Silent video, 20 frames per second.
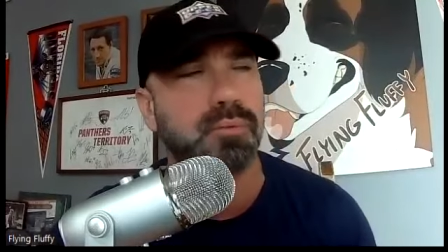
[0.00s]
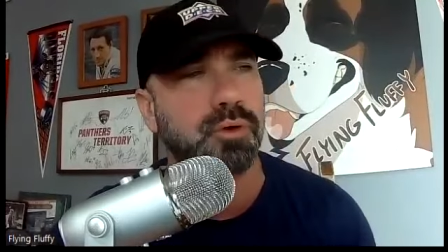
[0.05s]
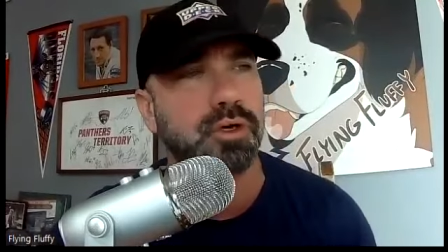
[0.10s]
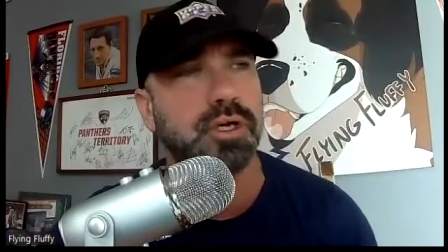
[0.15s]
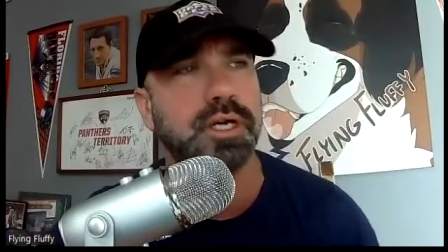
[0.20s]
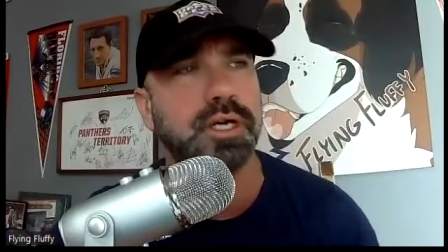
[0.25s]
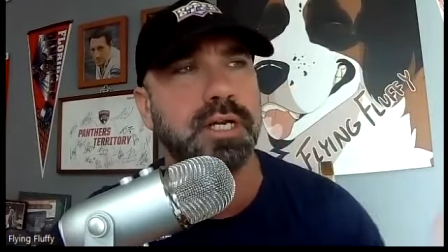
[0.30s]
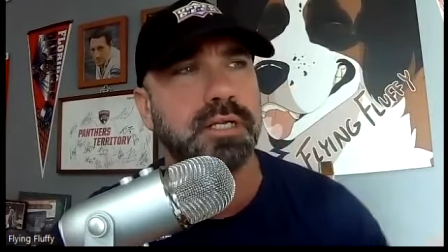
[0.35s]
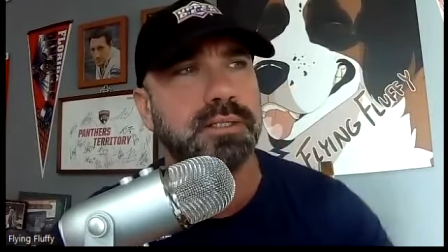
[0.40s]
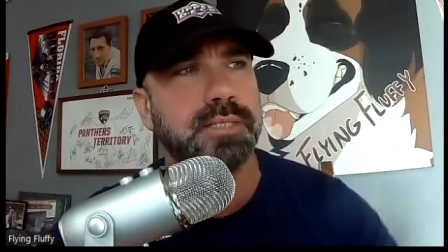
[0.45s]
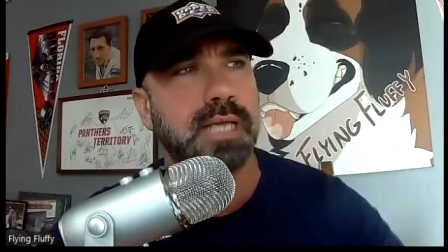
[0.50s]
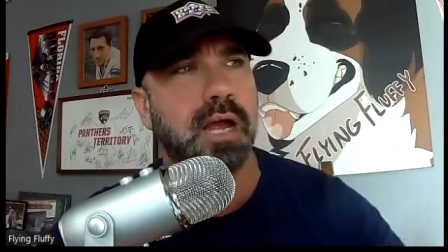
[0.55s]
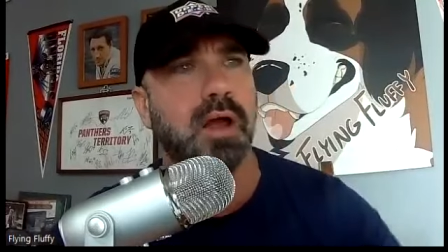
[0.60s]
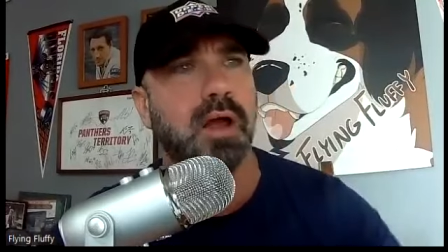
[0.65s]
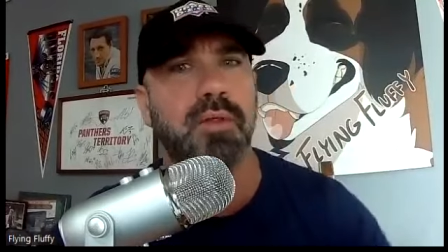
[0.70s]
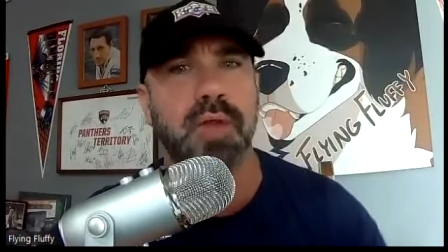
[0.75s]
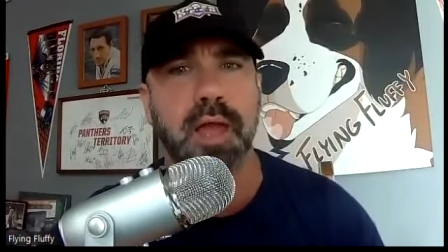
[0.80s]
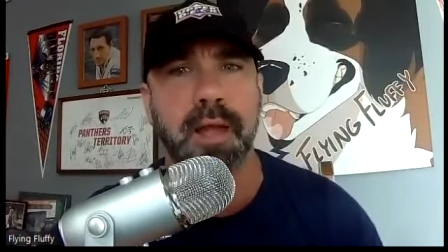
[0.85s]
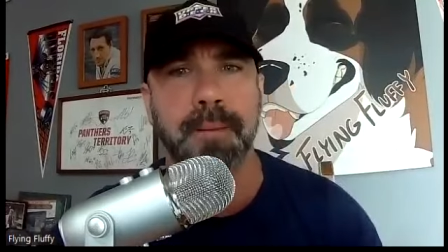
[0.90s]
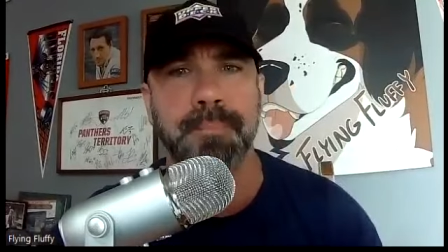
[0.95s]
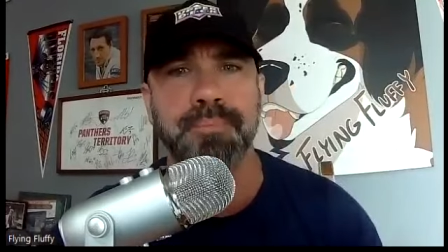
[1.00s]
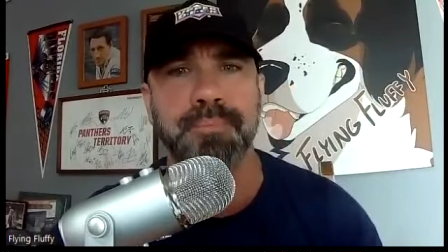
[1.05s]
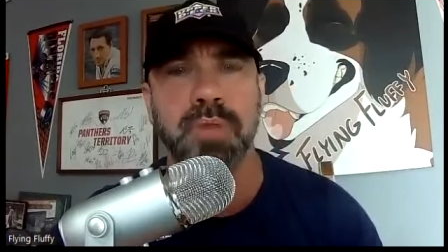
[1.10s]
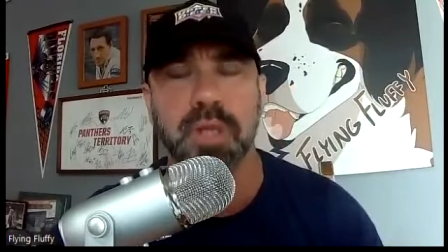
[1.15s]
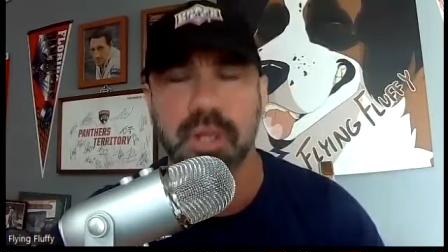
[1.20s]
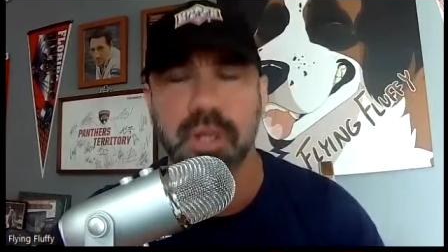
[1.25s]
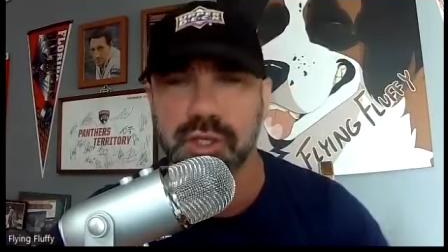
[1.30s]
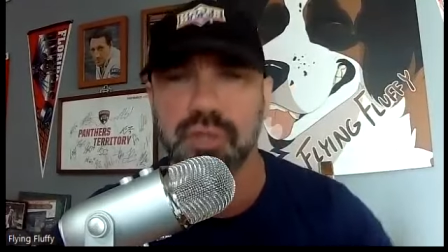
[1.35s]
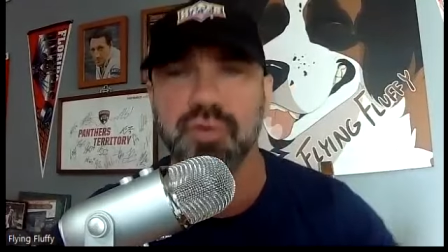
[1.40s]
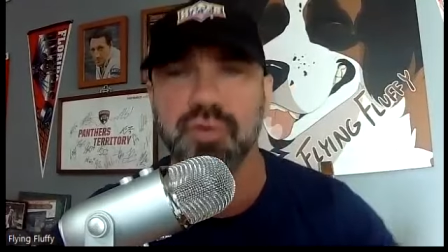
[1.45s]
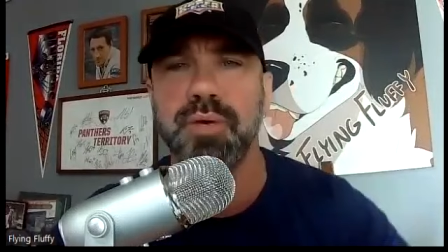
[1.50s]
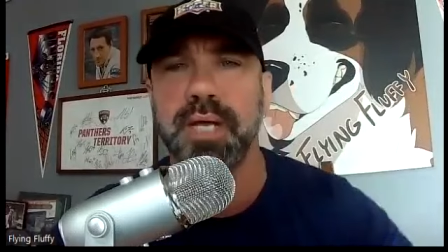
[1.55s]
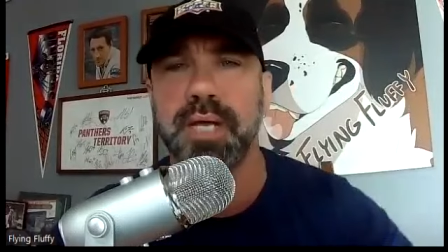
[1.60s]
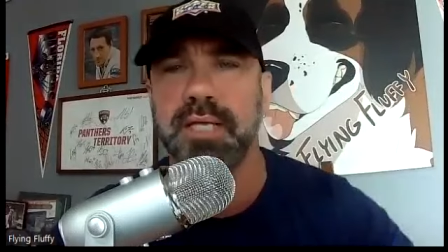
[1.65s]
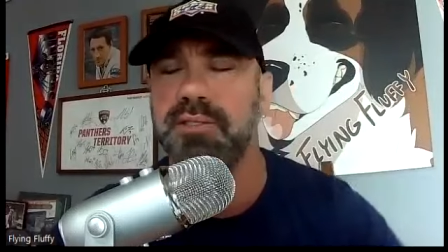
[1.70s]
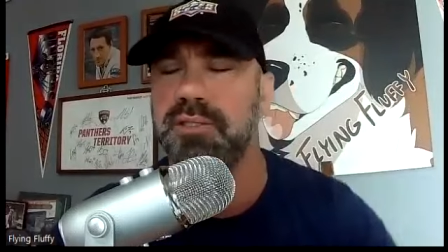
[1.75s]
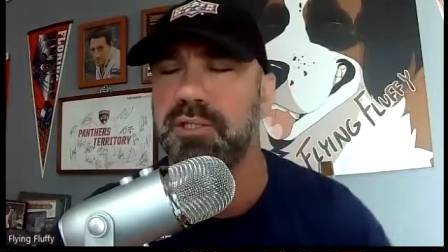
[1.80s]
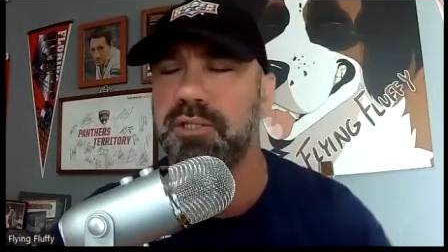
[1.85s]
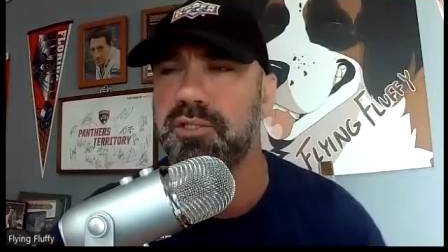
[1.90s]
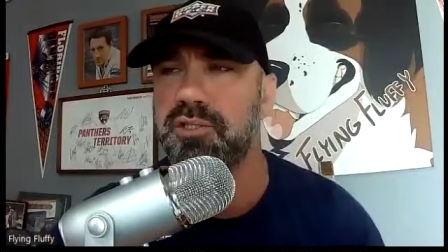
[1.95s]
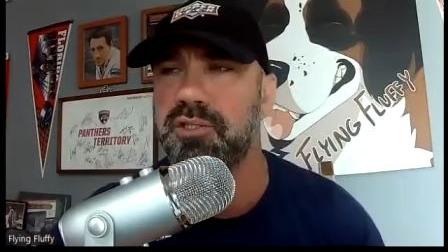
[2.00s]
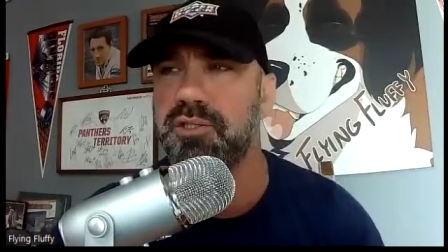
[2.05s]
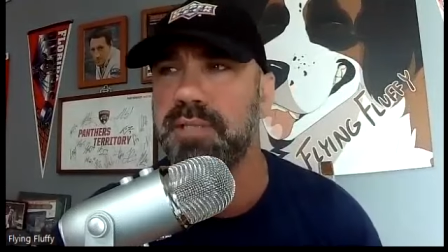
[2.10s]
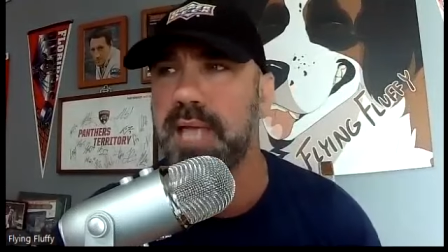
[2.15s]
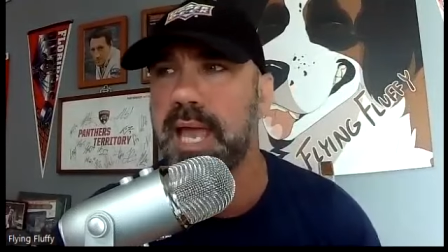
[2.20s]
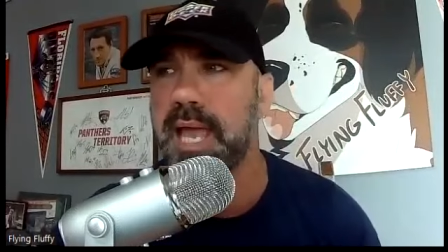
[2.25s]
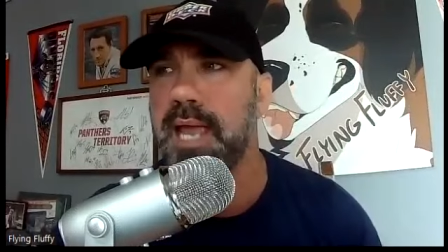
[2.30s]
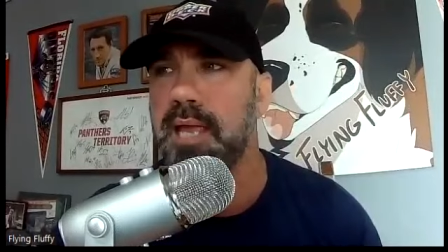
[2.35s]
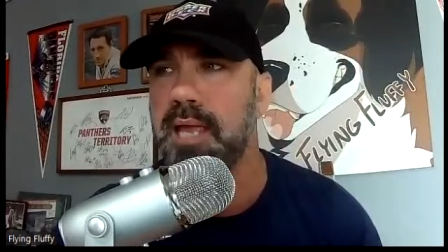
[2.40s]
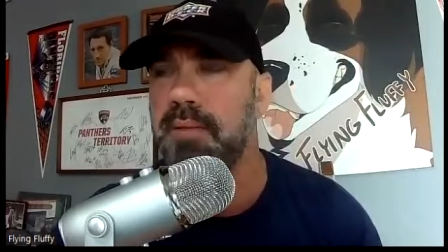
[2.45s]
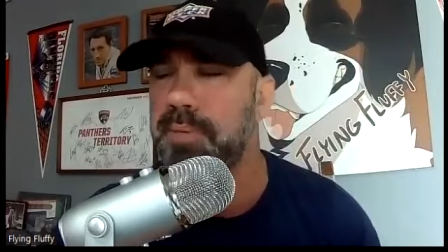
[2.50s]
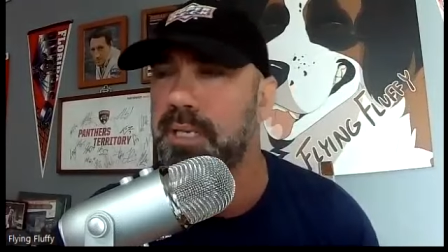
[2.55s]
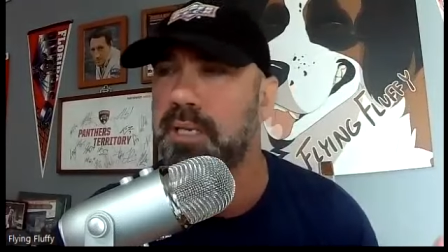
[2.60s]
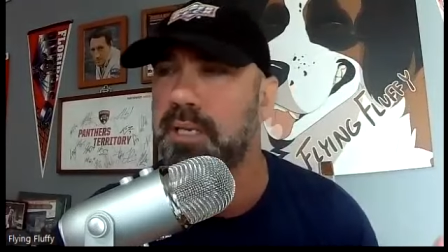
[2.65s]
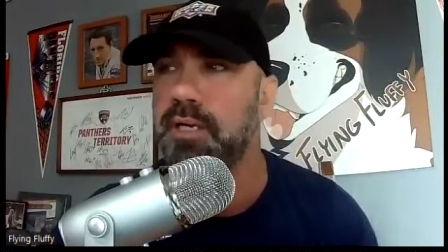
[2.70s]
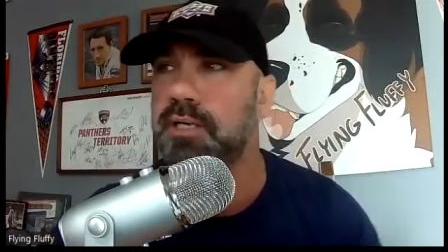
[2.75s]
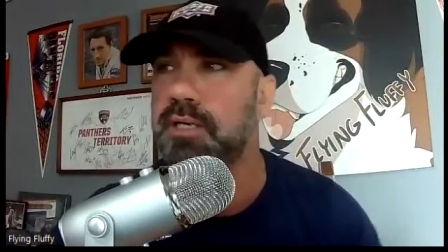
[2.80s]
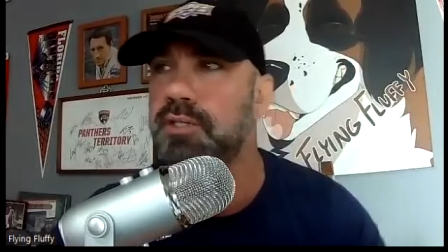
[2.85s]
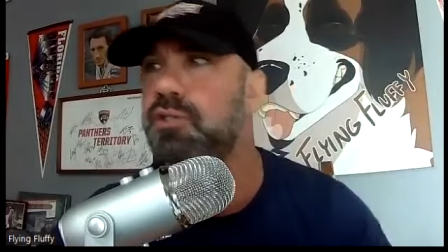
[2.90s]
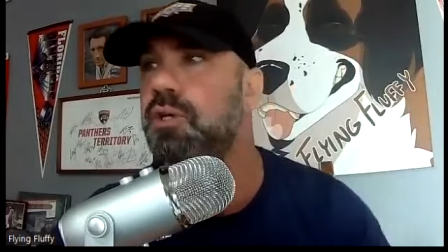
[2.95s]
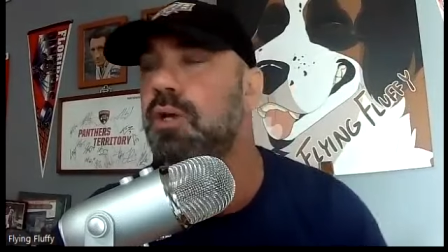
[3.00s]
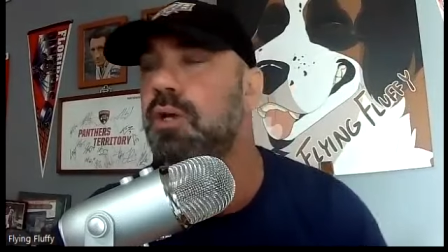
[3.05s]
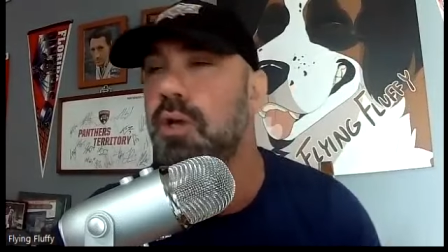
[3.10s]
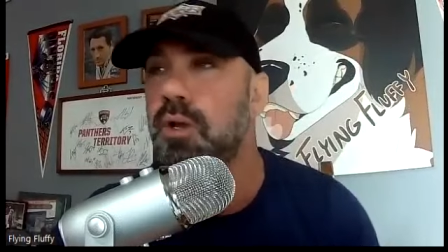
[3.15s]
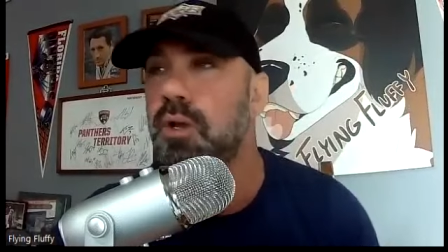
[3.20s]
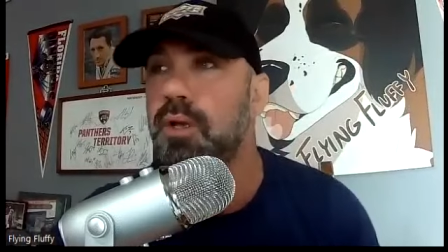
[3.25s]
we're going to tell them you get to stay because,